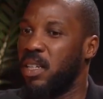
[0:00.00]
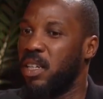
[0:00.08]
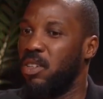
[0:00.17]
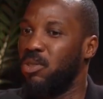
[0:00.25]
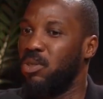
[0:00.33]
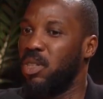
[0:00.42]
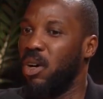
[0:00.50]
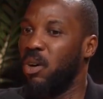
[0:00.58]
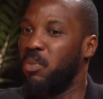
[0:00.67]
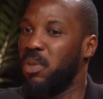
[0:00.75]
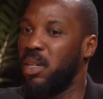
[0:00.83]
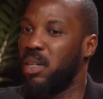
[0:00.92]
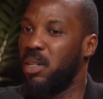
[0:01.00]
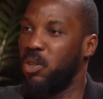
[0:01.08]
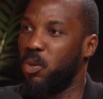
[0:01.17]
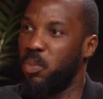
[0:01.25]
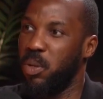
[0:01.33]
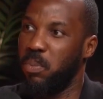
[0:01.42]
Can you tell me a
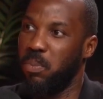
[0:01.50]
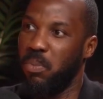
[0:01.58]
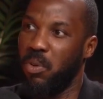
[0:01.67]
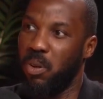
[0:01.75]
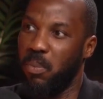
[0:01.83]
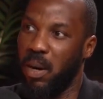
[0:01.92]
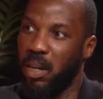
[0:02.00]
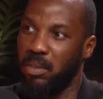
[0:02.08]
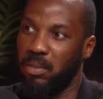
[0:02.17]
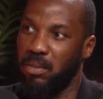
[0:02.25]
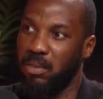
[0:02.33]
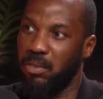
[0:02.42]
little bit more about